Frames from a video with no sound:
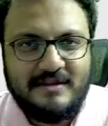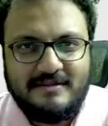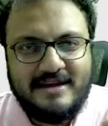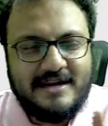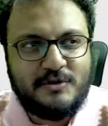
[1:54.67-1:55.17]

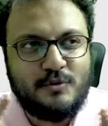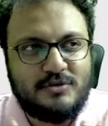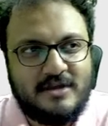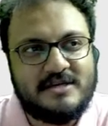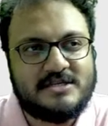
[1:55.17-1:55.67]
there are two
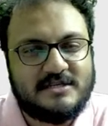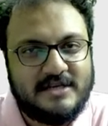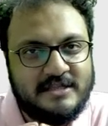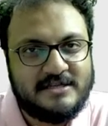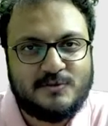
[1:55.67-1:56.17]
things
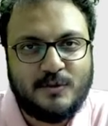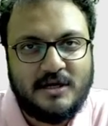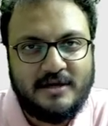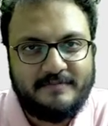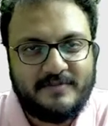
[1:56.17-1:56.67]
in this
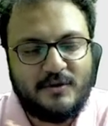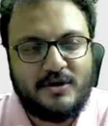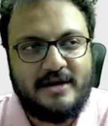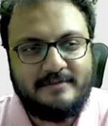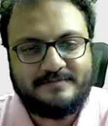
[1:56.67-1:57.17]
world,
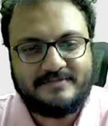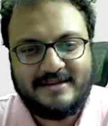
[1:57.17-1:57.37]
okay?